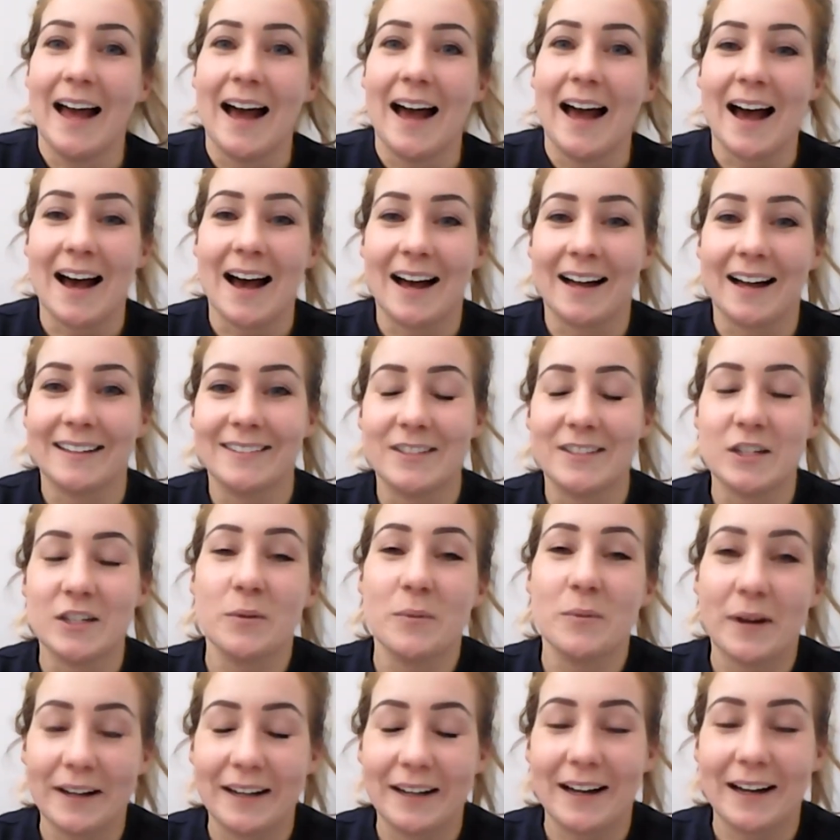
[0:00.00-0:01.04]
and you
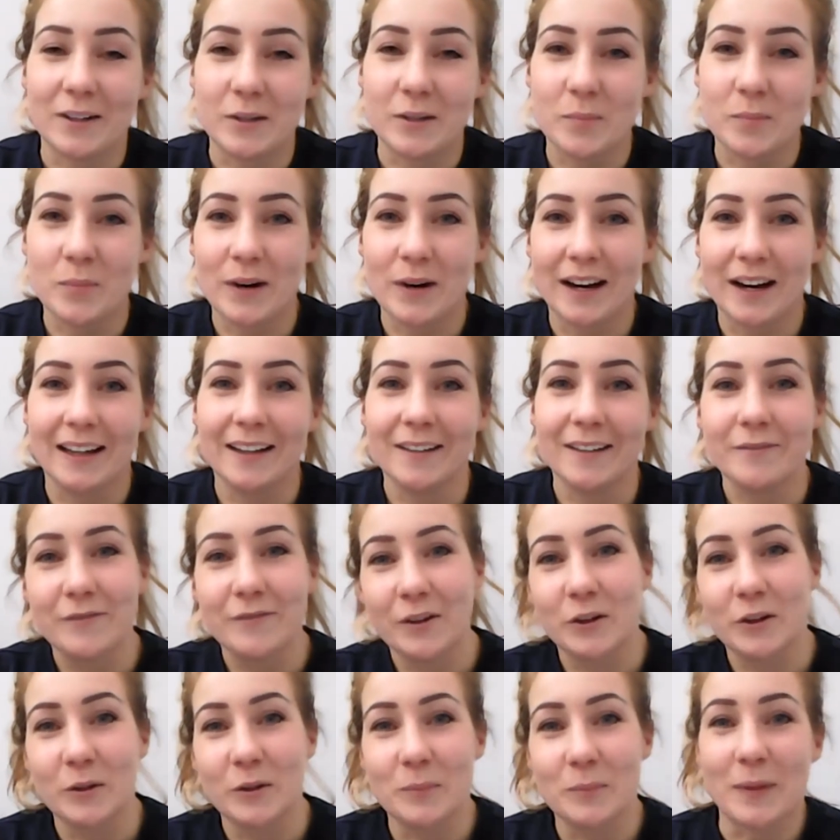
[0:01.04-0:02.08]
weren't allowed to bring
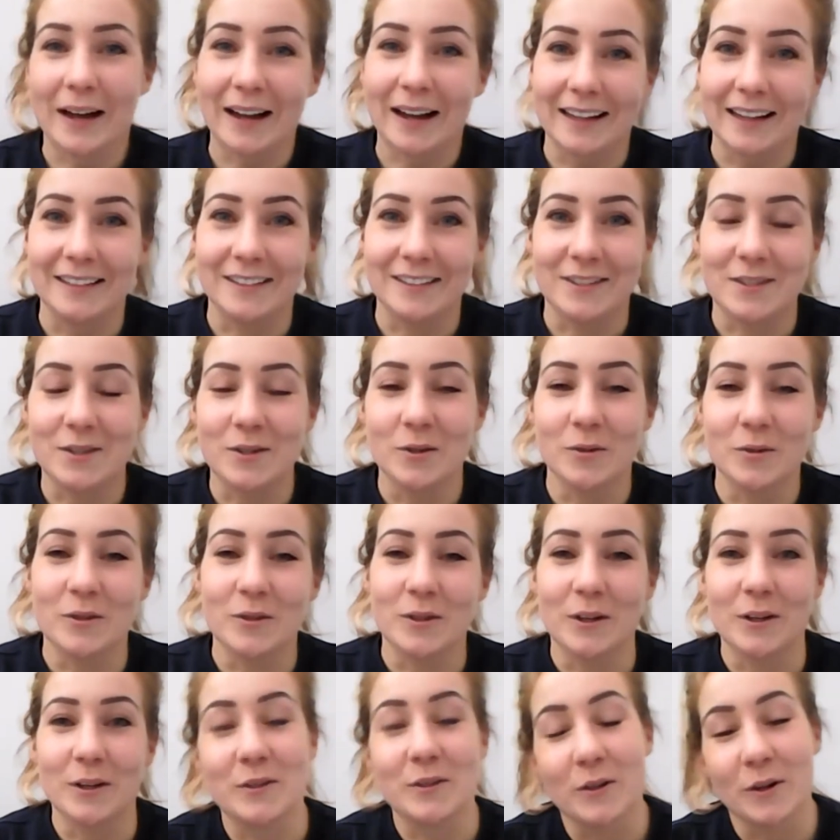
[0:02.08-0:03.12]
food back into school that
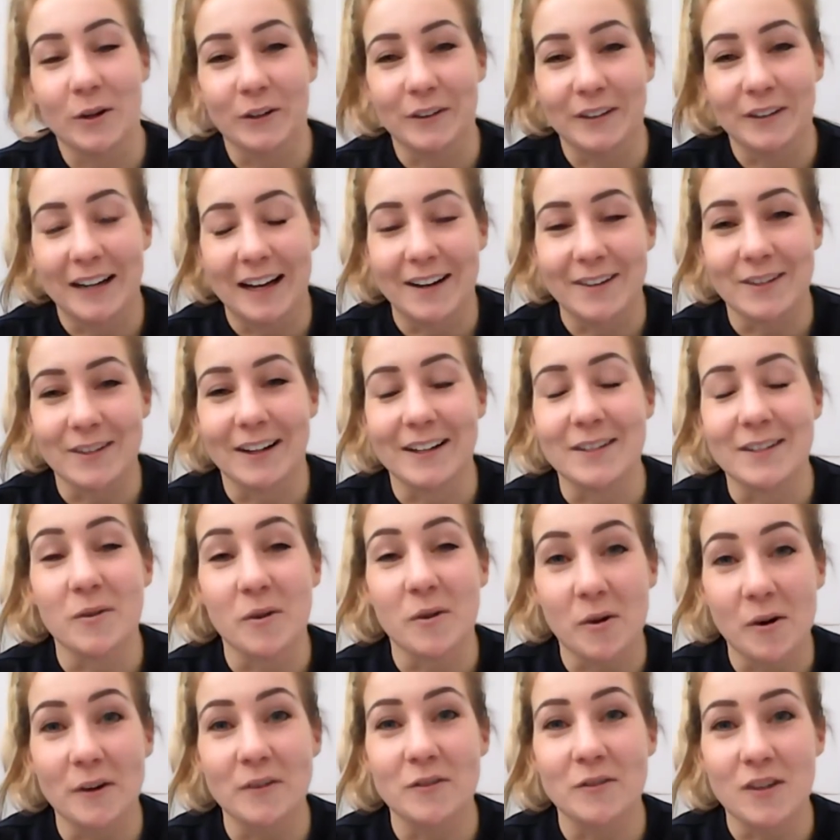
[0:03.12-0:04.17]
you'd gotten outside. So I
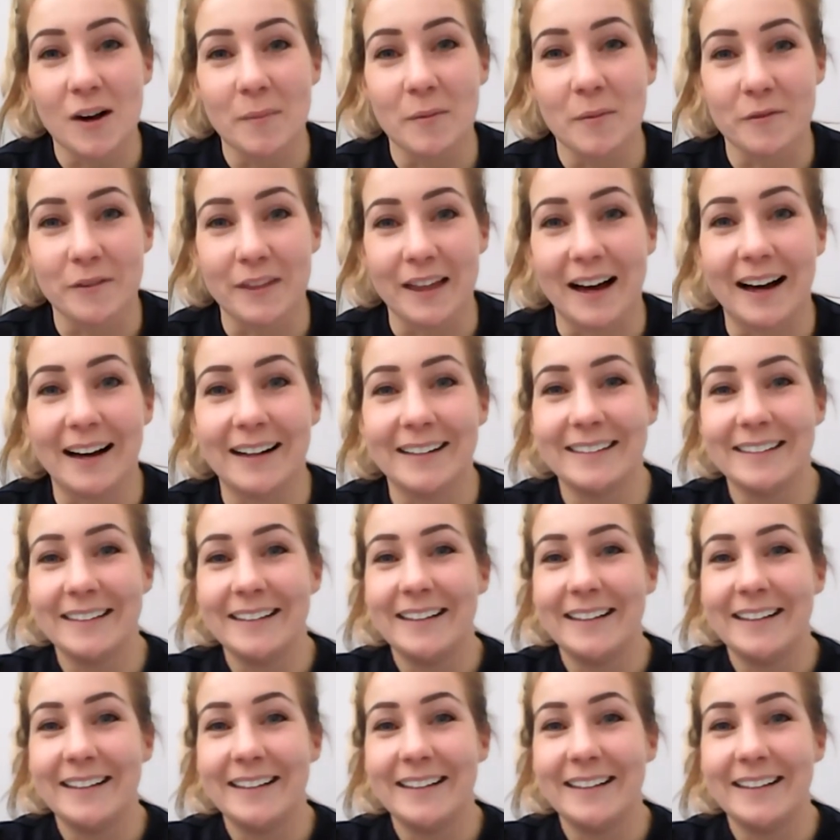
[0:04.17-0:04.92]
got in trouble for that.